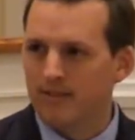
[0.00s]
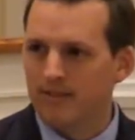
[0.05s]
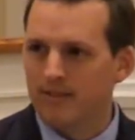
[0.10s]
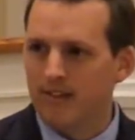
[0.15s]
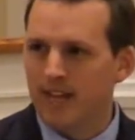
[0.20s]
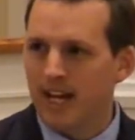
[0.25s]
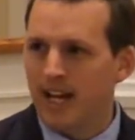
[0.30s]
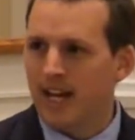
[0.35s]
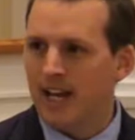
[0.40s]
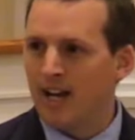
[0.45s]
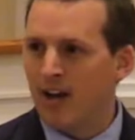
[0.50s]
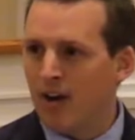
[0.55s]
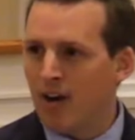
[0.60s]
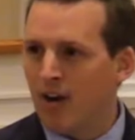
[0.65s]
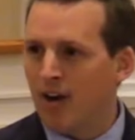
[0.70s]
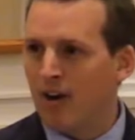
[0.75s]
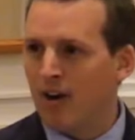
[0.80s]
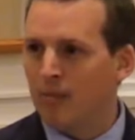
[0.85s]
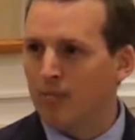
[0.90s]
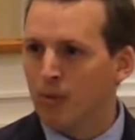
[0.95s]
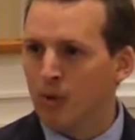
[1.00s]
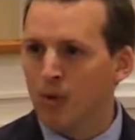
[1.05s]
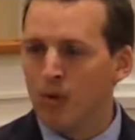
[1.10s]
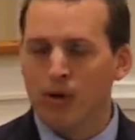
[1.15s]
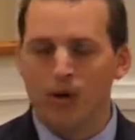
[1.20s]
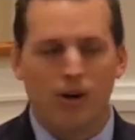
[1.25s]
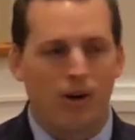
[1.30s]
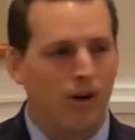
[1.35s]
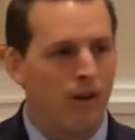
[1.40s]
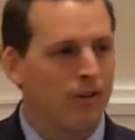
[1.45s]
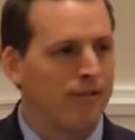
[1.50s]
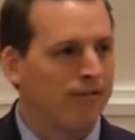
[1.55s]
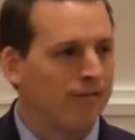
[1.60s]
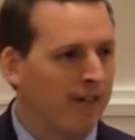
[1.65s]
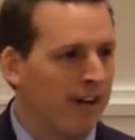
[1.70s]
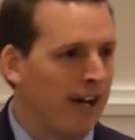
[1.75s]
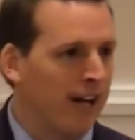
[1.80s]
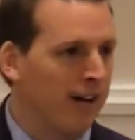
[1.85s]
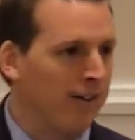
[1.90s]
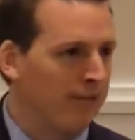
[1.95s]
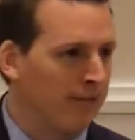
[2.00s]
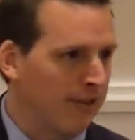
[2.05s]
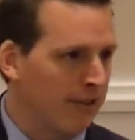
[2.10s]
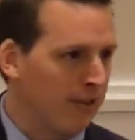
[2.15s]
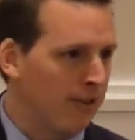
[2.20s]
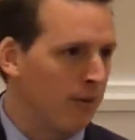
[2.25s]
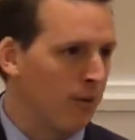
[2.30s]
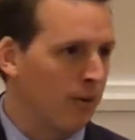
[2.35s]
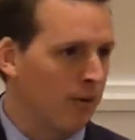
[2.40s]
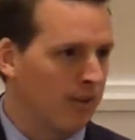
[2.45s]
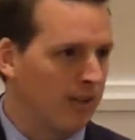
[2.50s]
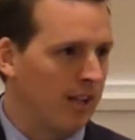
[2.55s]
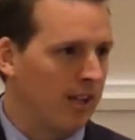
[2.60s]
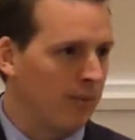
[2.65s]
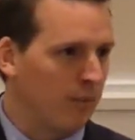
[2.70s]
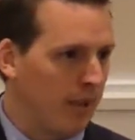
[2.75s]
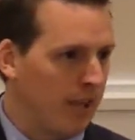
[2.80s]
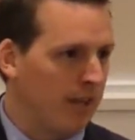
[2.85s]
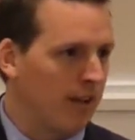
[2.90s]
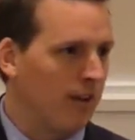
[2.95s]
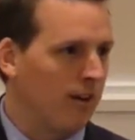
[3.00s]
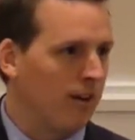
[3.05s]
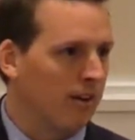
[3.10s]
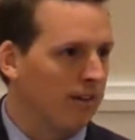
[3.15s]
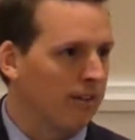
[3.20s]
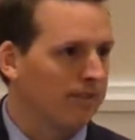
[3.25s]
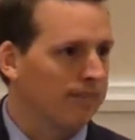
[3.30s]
They are more on fire for the Lord than we are.